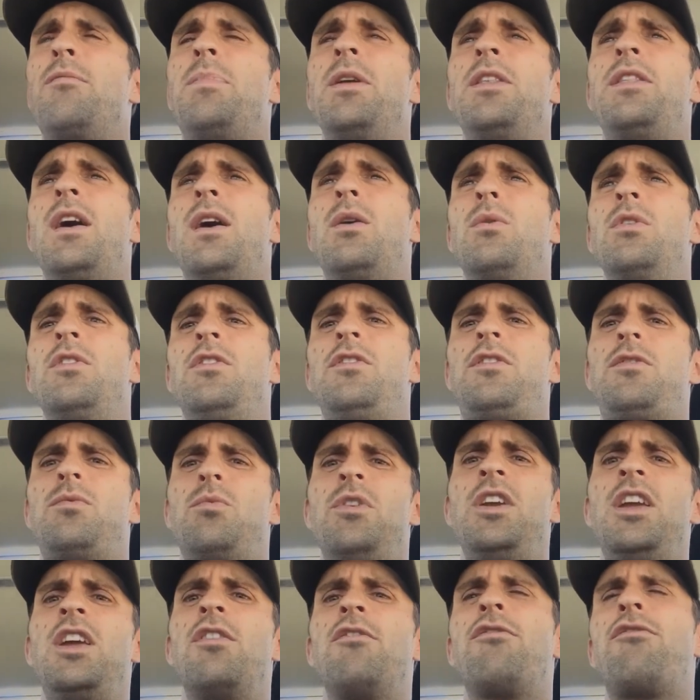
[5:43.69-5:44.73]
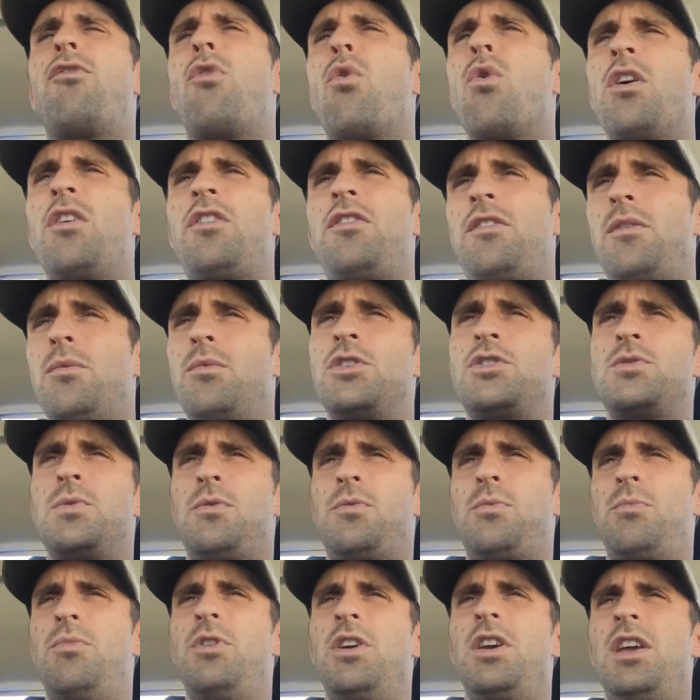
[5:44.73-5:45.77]
but that was reinforced, and which was
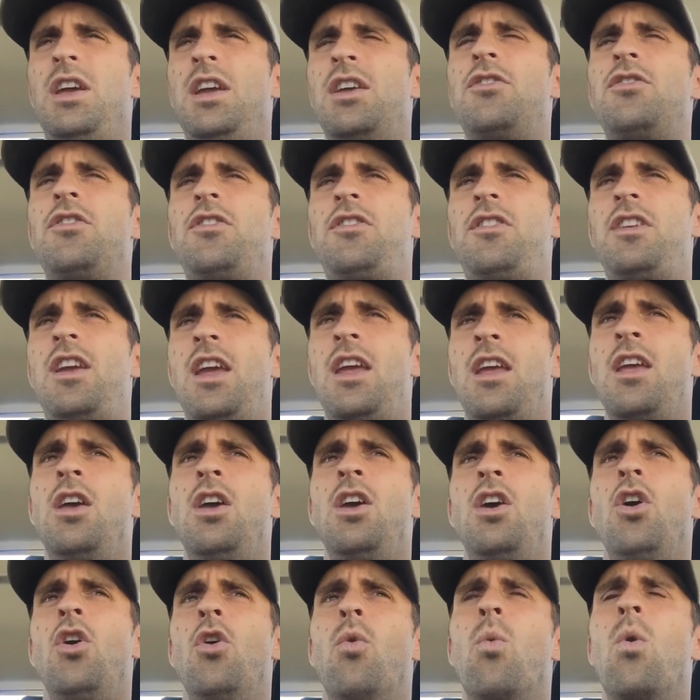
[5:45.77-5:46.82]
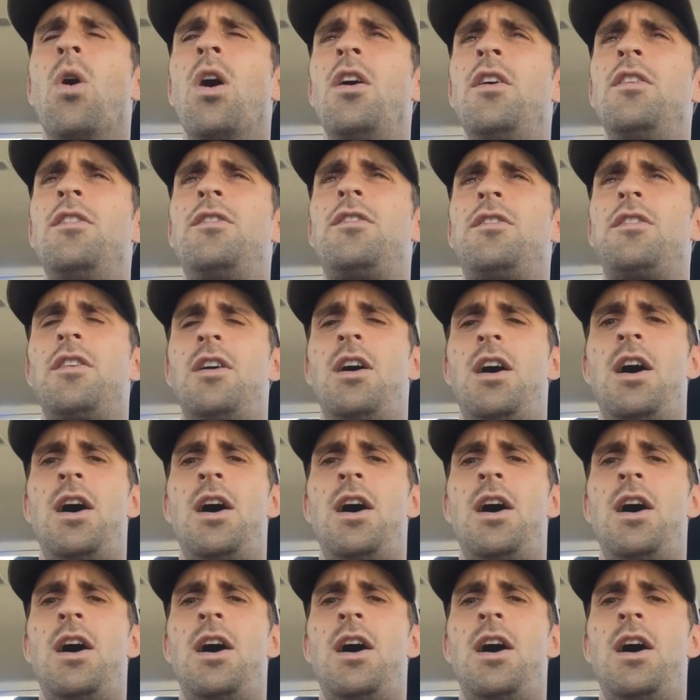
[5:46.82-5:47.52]
really interesting, was